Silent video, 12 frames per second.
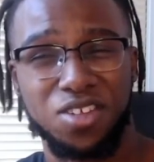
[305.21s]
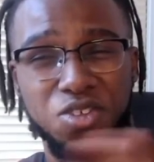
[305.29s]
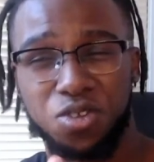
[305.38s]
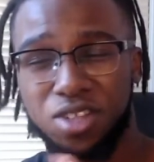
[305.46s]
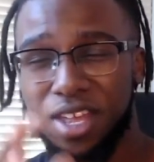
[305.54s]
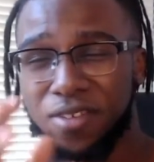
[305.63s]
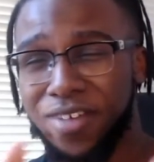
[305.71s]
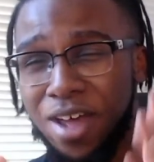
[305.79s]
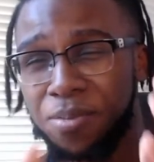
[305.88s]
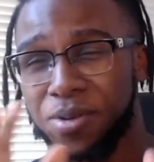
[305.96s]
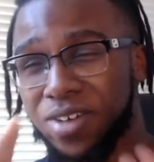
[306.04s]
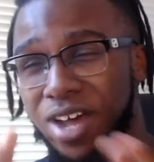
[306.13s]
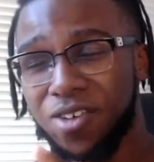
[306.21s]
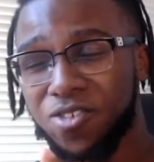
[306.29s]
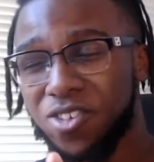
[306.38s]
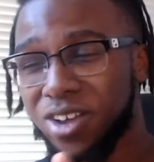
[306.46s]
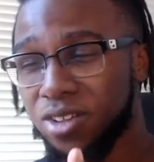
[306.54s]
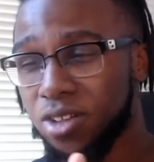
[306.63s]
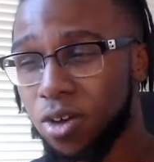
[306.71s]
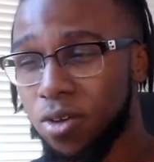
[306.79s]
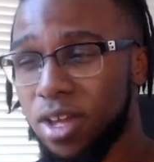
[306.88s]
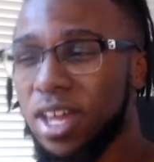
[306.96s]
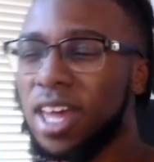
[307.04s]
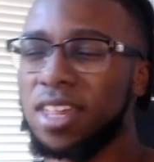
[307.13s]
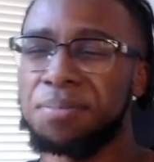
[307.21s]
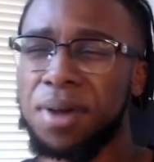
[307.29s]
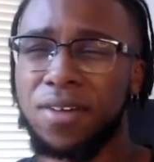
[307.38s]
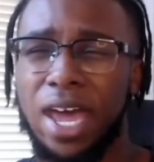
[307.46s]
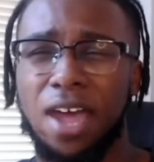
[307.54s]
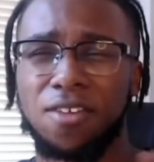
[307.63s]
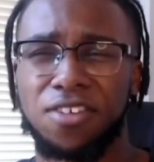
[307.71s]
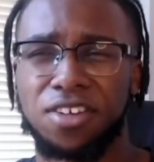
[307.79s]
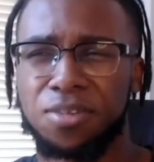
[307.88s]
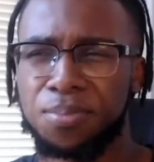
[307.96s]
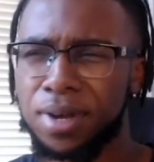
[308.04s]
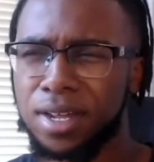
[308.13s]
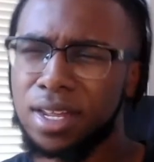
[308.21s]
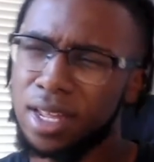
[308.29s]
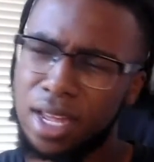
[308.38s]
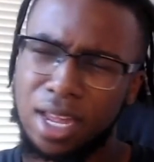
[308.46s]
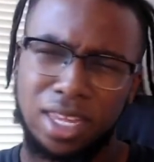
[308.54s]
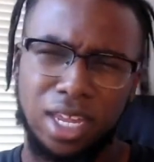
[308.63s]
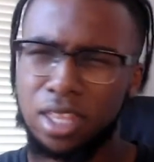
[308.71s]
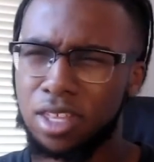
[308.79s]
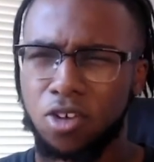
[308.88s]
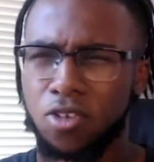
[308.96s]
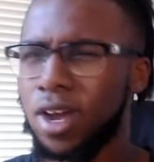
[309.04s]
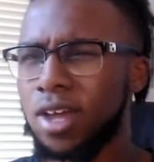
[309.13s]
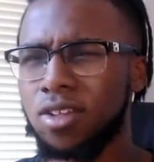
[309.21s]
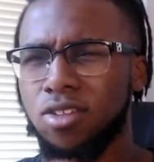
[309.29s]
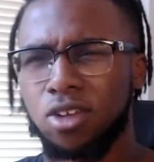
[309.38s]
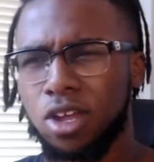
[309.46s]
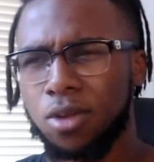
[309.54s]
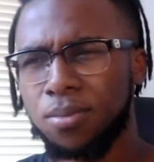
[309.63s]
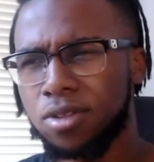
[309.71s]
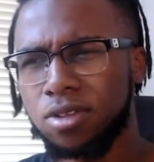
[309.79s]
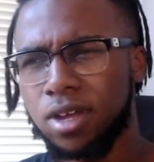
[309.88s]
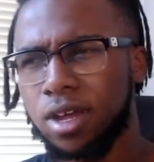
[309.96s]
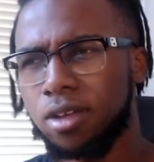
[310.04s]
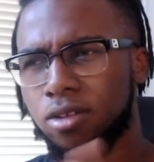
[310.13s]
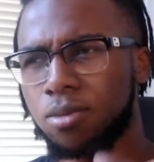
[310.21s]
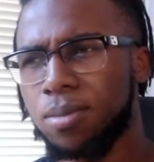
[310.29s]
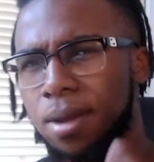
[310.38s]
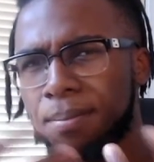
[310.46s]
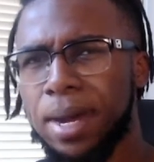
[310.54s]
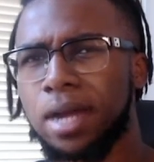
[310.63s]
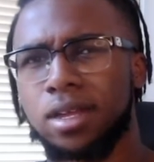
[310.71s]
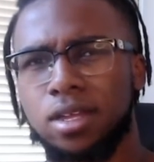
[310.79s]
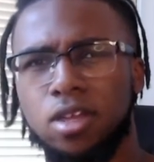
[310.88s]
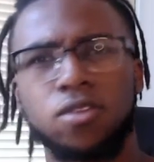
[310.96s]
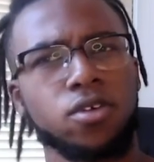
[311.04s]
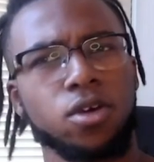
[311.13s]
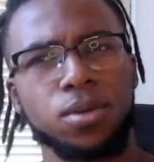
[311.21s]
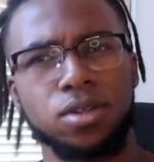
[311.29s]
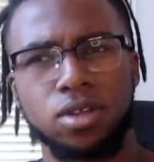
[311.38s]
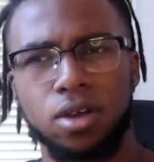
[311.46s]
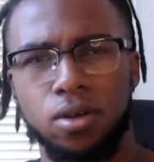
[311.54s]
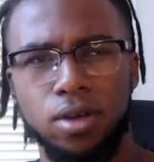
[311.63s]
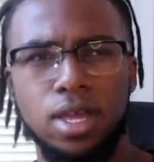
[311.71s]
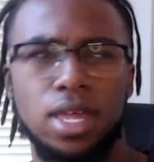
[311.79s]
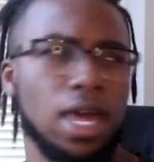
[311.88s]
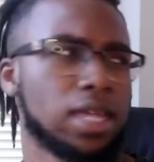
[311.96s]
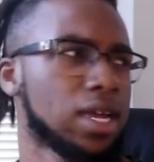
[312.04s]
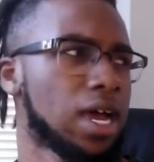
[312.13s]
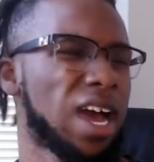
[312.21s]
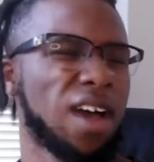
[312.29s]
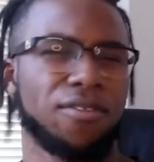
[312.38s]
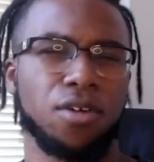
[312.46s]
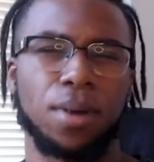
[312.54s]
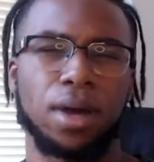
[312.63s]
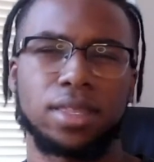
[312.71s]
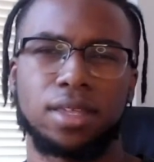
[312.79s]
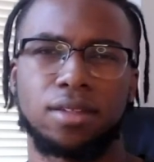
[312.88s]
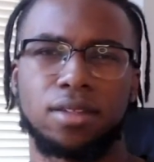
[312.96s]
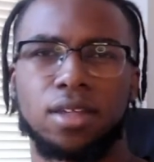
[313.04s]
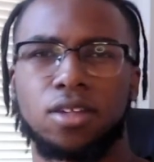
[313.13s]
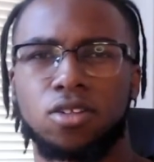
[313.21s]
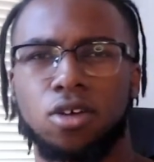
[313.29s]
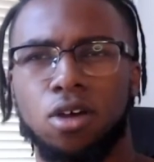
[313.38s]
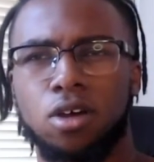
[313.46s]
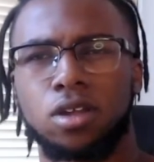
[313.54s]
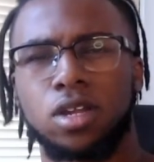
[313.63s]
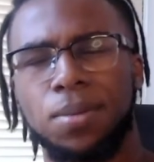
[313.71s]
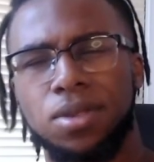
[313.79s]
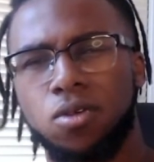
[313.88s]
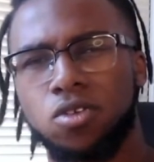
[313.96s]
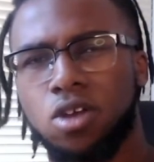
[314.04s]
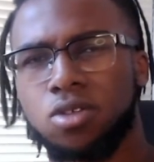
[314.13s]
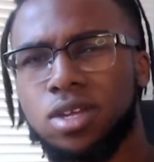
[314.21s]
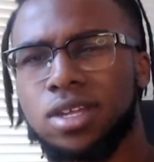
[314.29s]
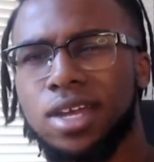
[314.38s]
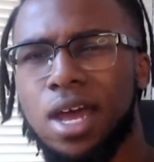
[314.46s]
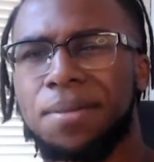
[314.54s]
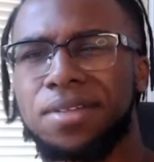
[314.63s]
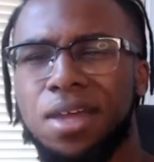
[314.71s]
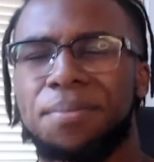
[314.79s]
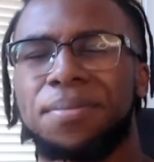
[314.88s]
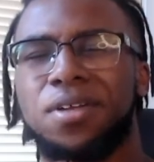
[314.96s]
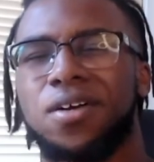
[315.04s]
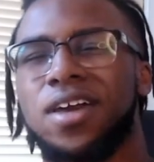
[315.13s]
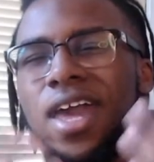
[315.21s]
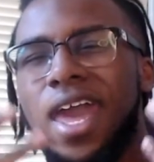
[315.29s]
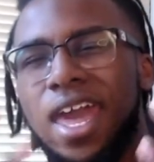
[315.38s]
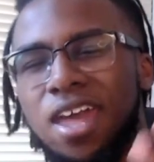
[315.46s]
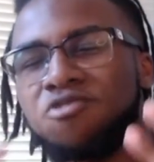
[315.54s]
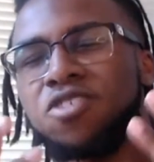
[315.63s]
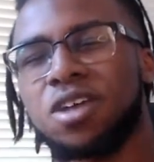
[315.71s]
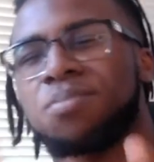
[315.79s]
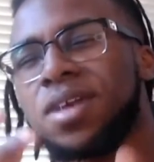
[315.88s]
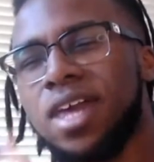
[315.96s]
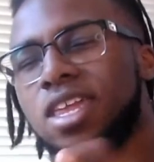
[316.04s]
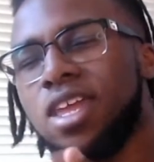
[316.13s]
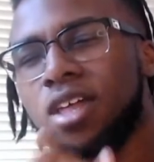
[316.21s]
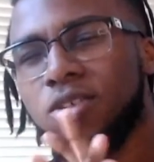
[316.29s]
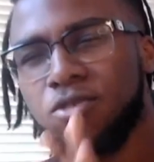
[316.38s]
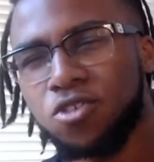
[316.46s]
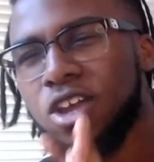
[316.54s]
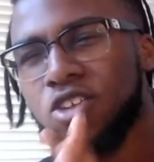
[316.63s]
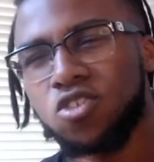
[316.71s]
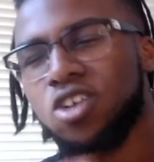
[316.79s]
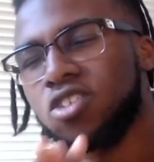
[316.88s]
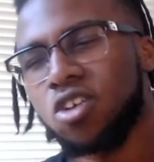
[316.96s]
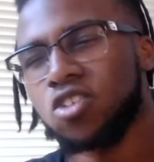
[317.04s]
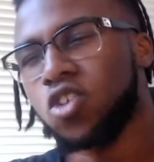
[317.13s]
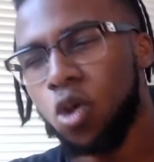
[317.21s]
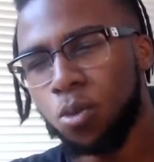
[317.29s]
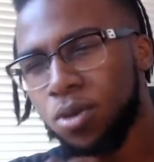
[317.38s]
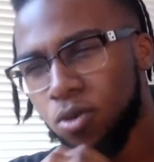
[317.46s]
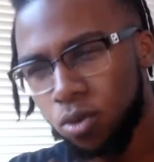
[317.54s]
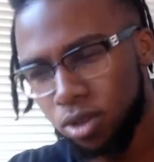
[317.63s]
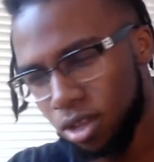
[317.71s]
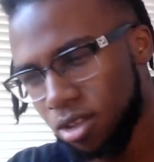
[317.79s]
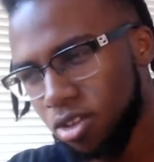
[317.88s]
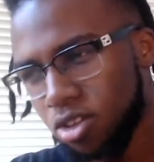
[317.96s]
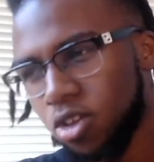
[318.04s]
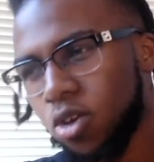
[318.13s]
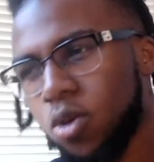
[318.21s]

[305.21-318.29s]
You know, it's in that five point five range. So it's above average, but nothing crazy stuff stood out to me about it. You feel me? So that's kind of how I feel about this song. Let me know what y'all think in the comments down below and recommend any other Freddie Dredd songs y'all want me to listen to.